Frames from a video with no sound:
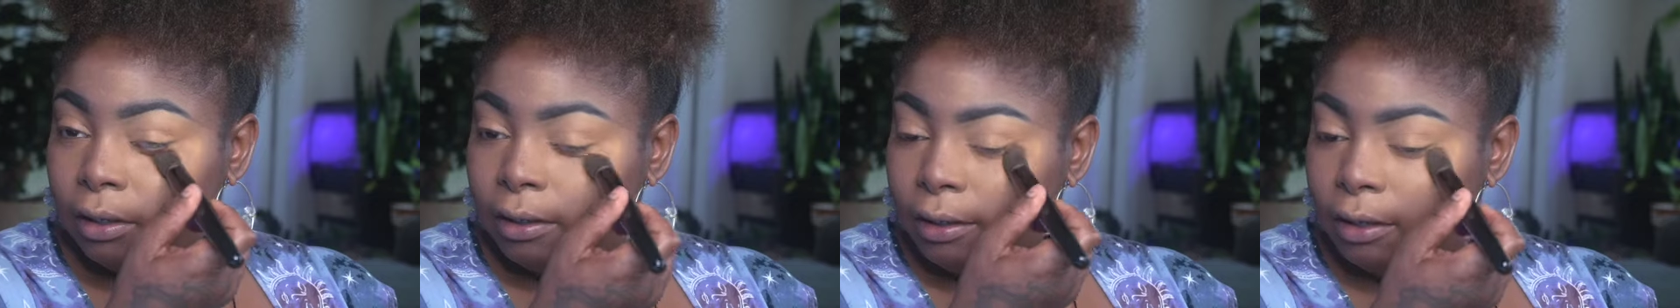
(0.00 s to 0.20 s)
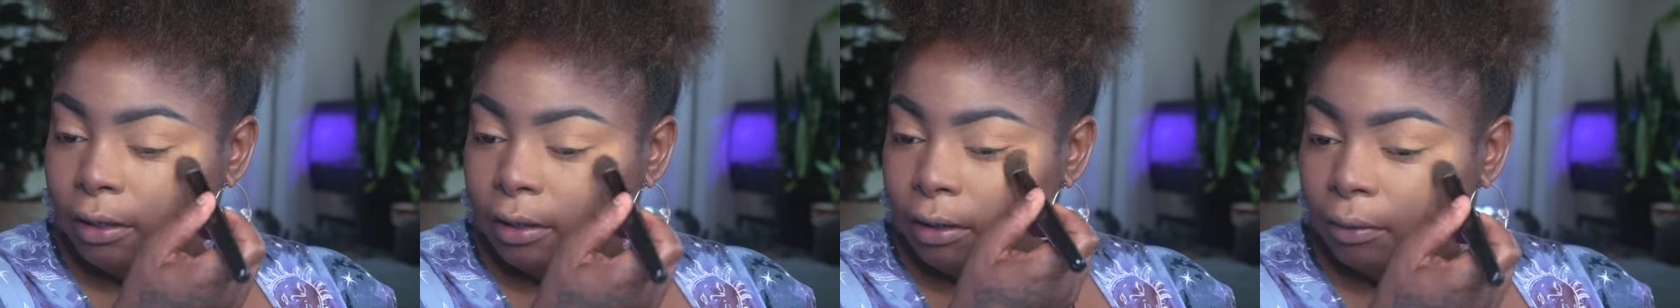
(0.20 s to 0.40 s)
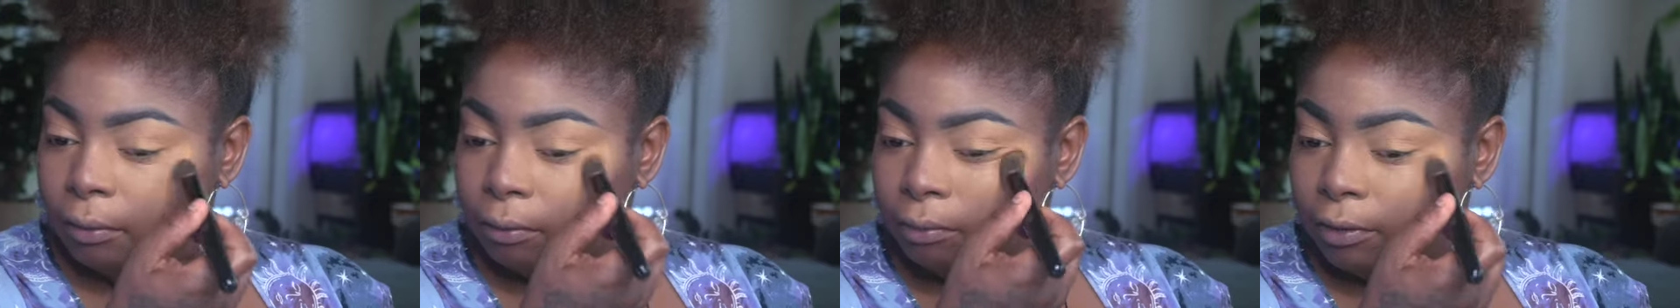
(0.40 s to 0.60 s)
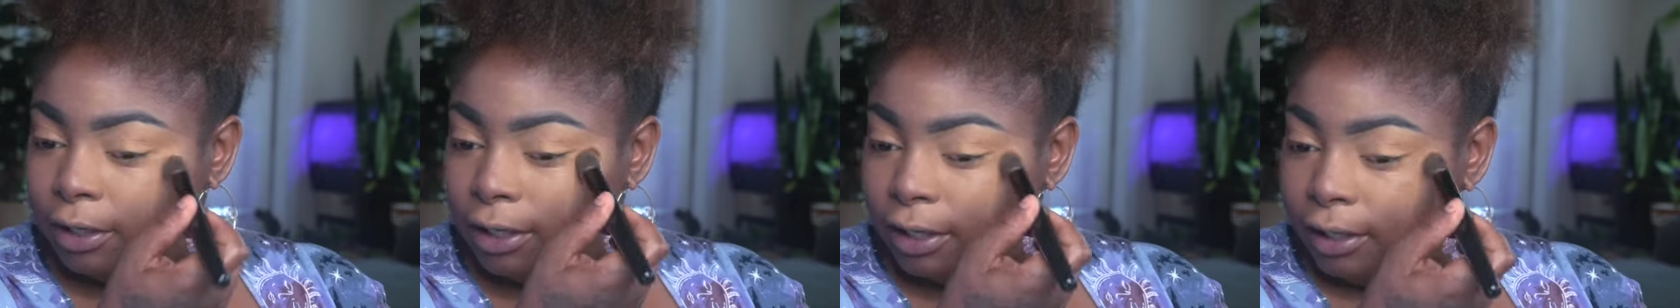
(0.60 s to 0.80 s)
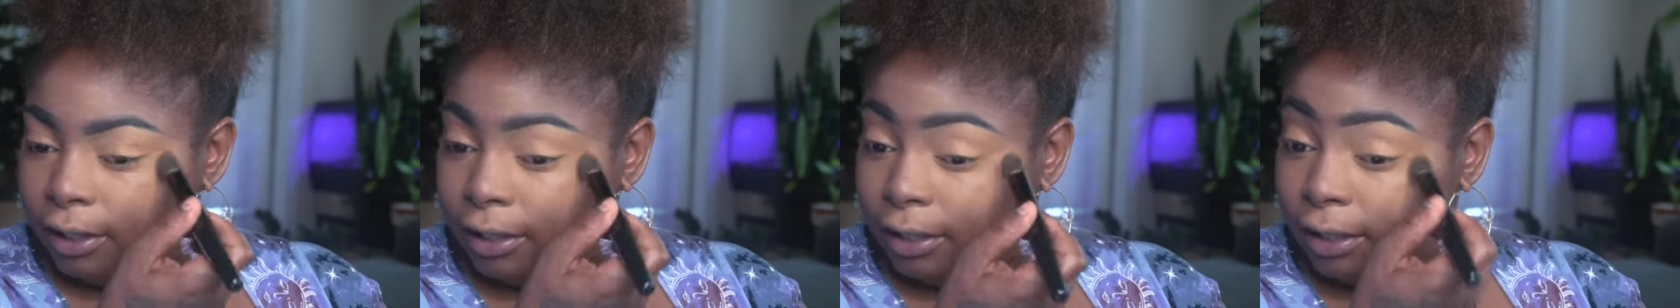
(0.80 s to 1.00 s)
you know,
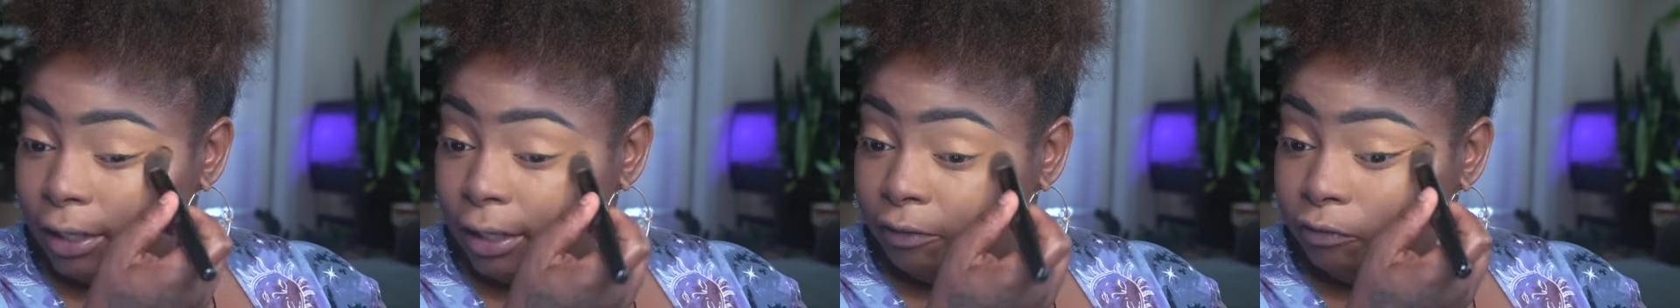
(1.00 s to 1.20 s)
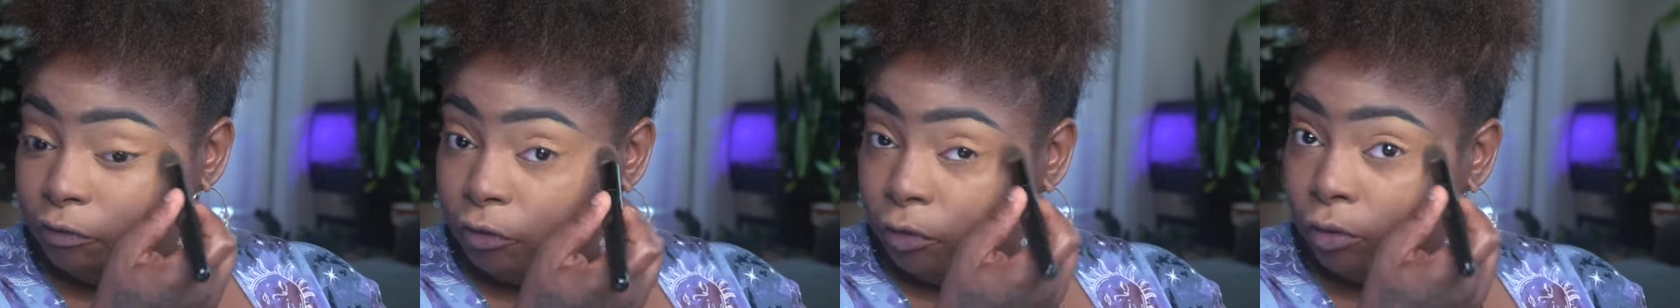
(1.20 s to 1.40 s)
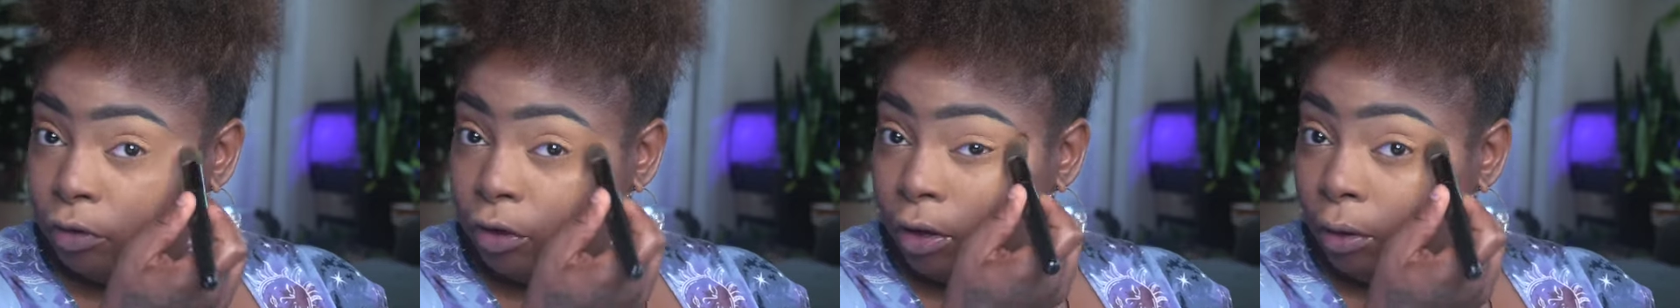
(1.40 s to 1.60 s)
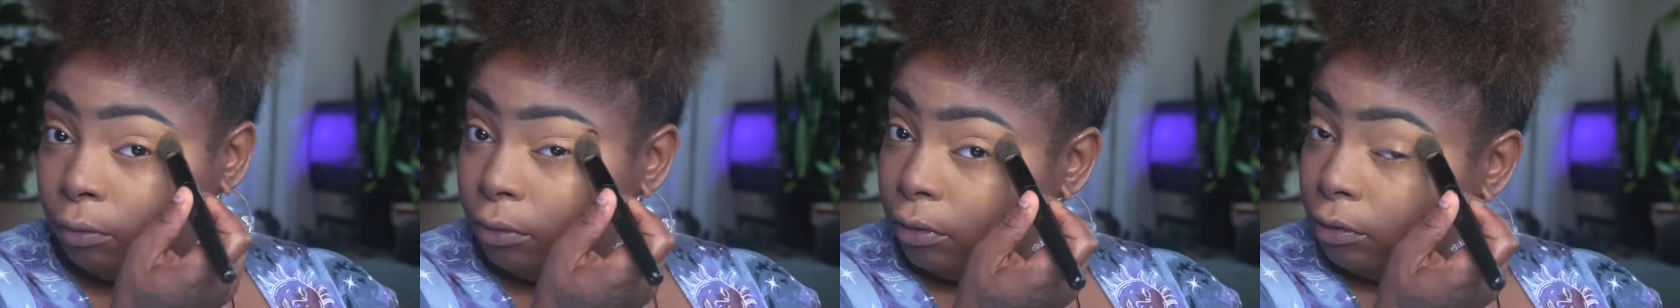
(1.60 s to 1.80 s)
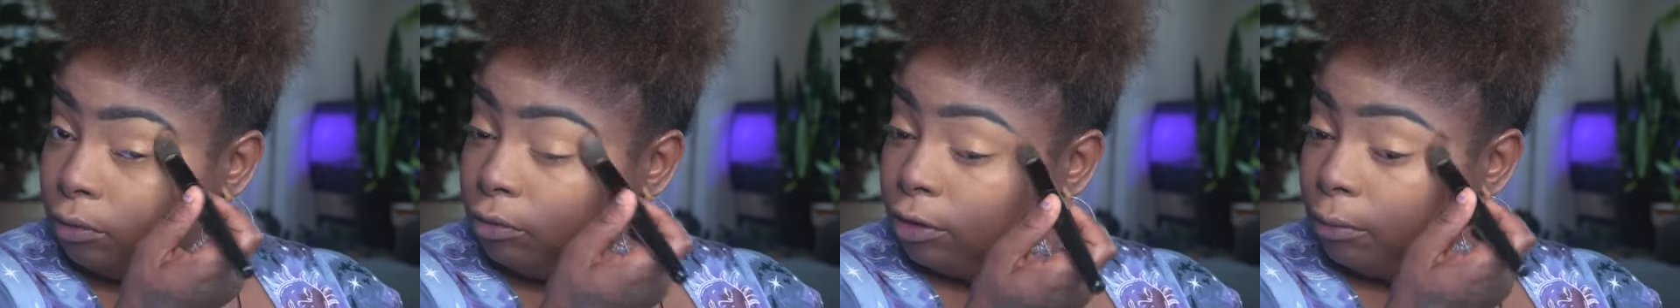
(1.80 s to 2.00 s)
done if you don't
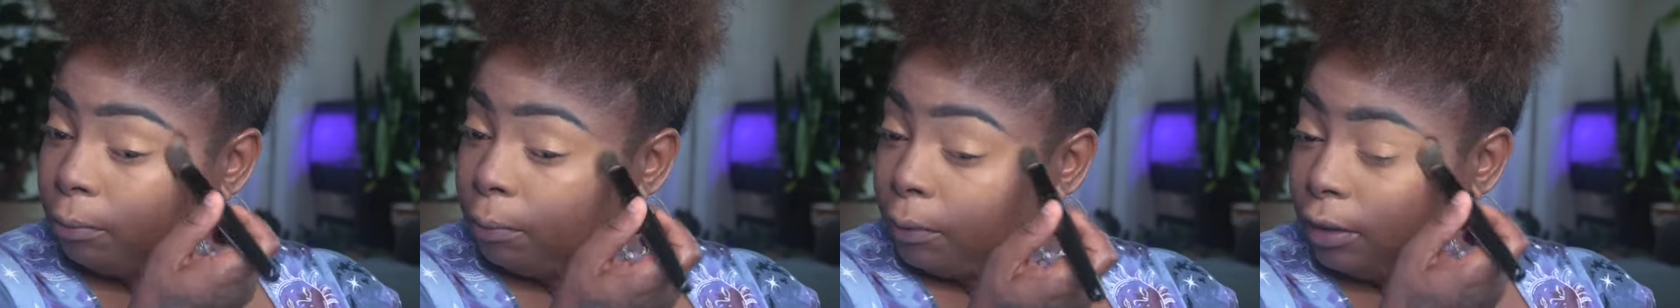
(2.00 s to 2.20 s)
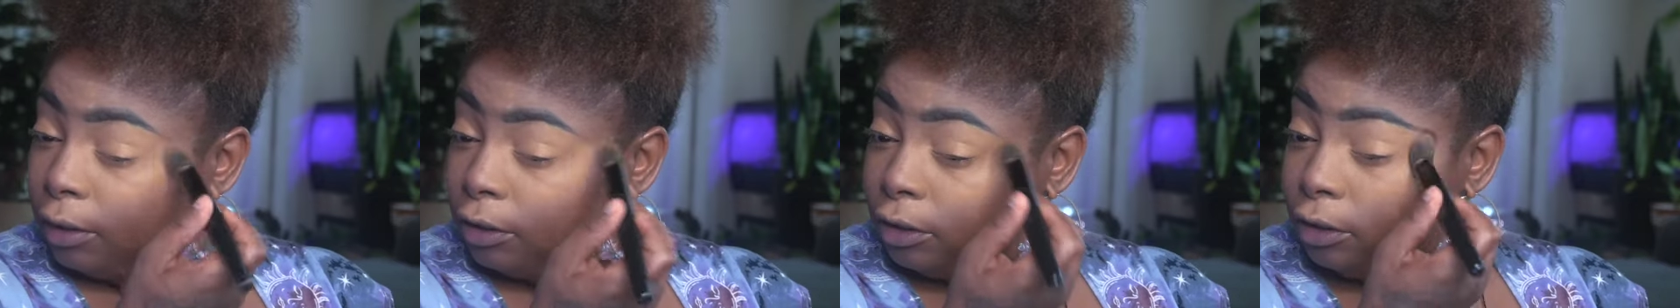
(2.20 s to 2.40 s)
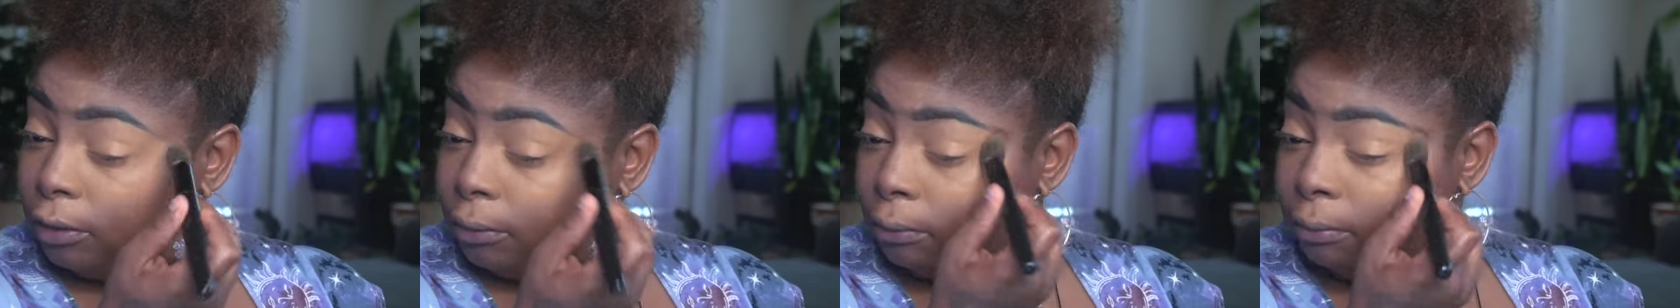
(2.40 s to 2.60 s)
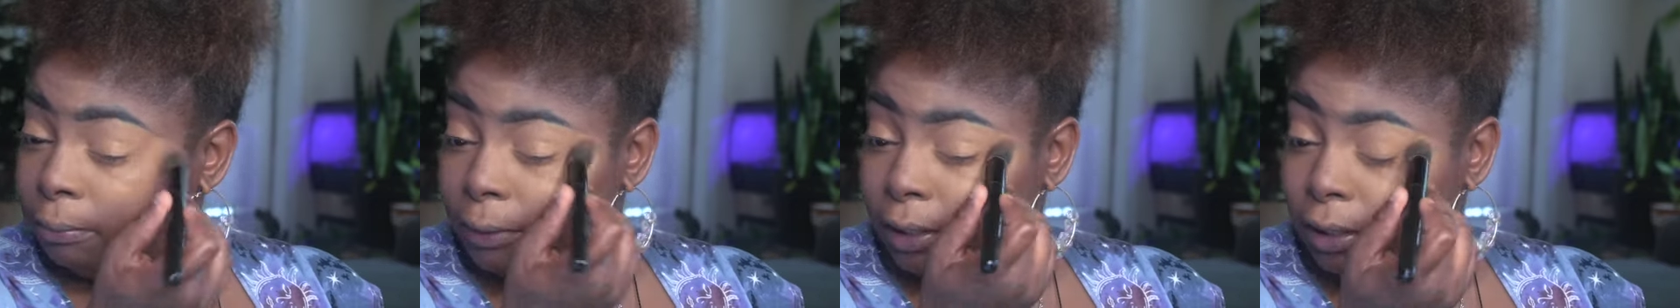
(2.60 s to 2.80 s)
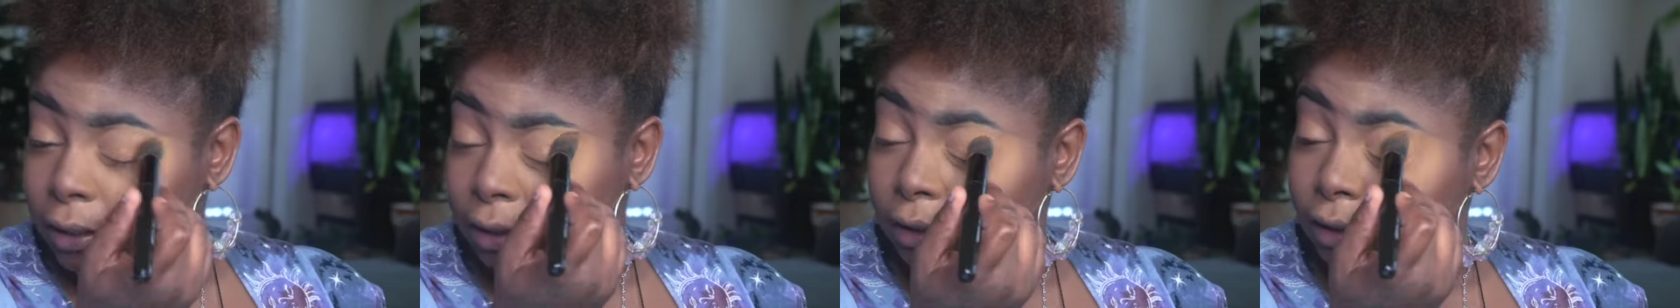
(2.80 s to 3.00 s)
use a brush to
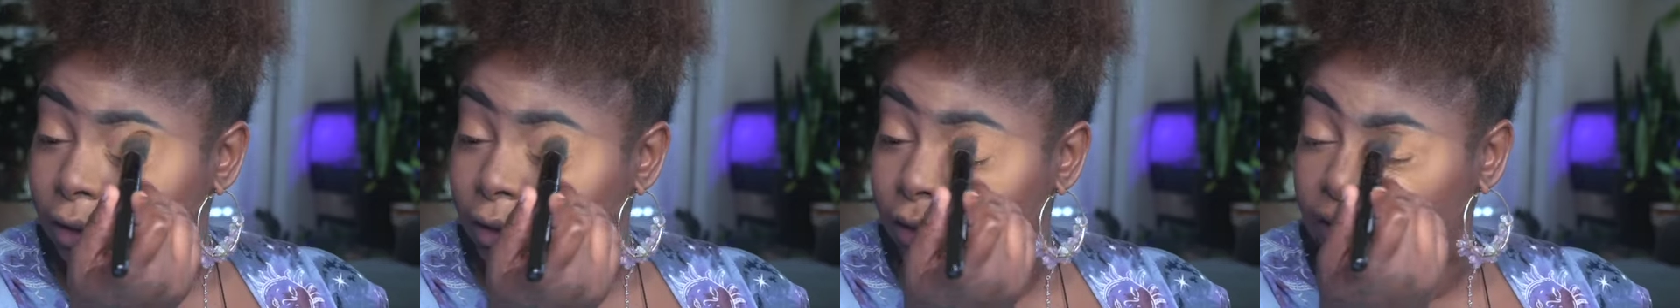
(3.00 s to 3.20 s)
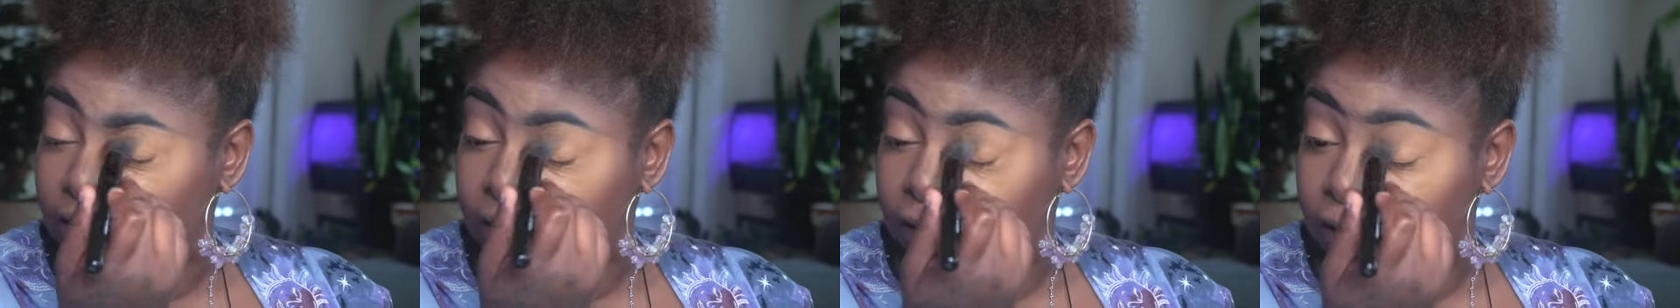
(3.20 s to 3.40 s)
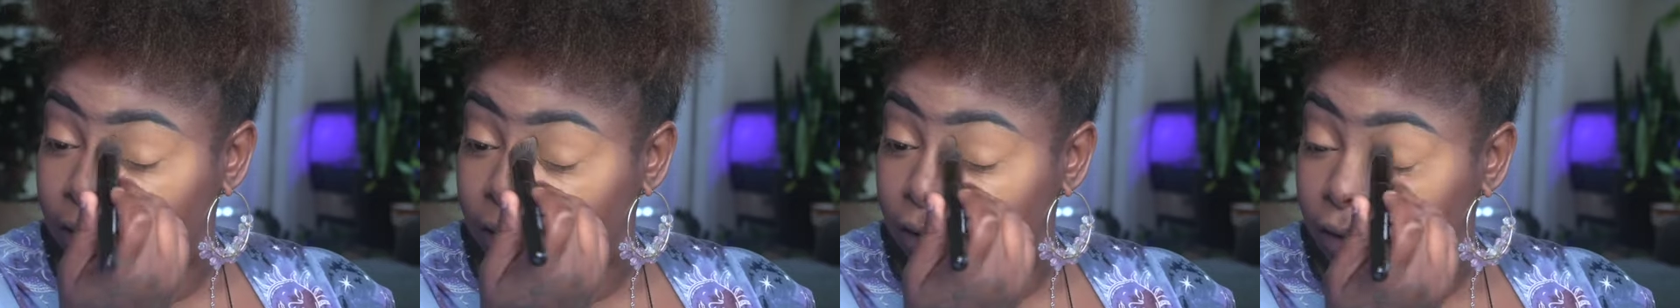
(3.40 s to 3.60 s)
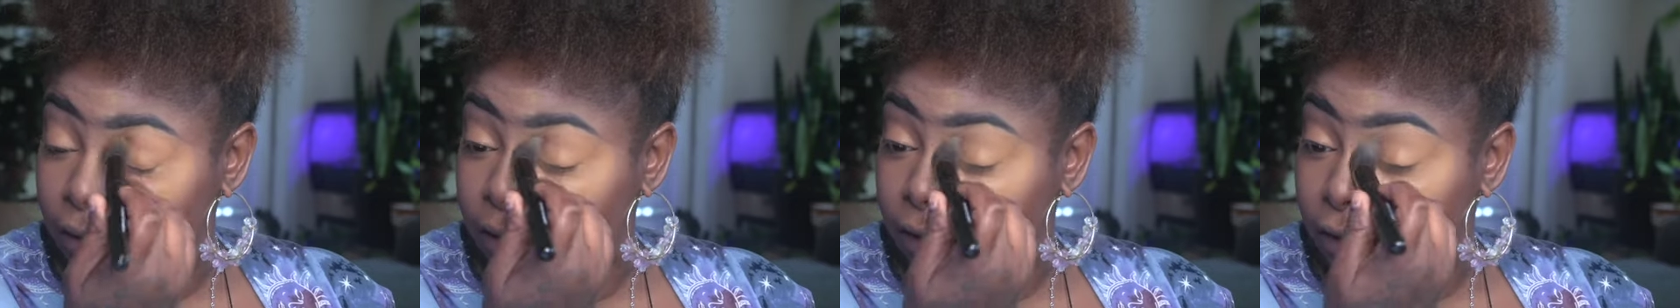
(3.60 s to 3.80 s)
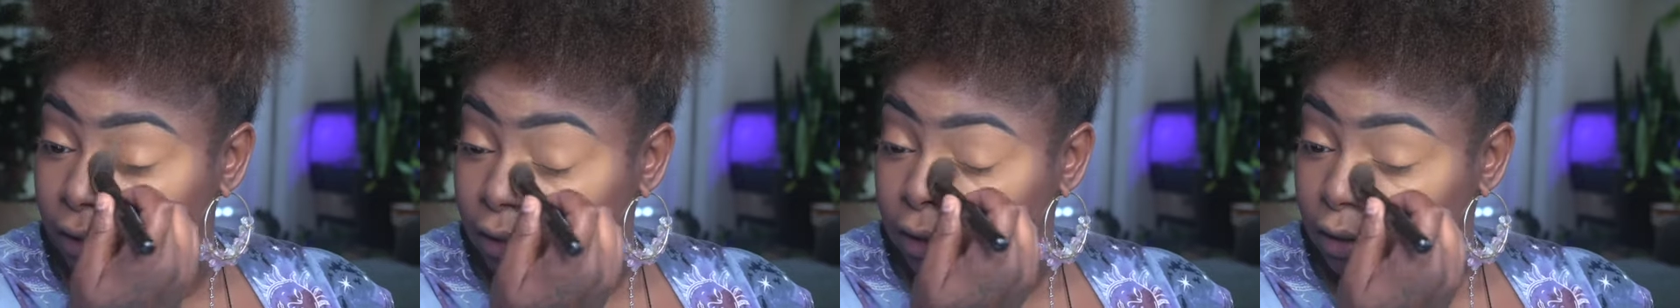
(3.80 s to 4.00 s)
blend your
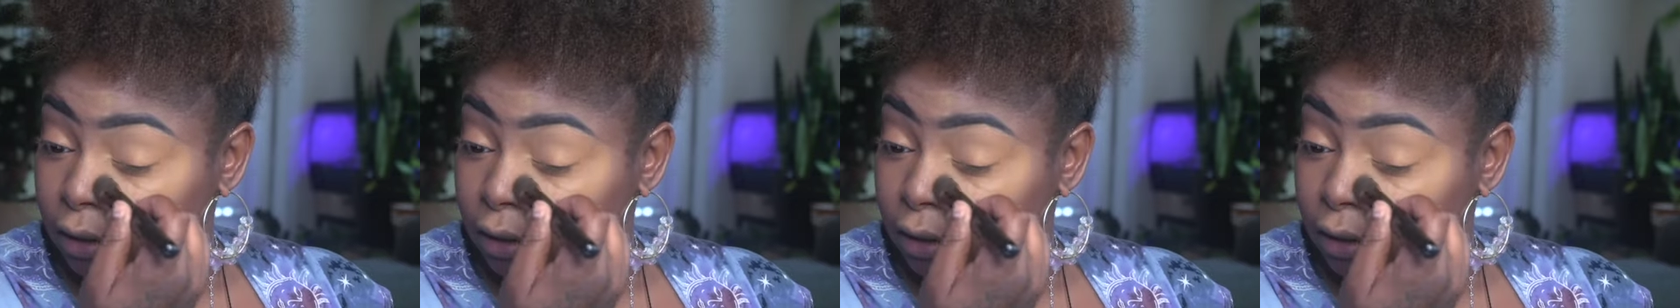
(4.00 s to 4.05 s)
concealer.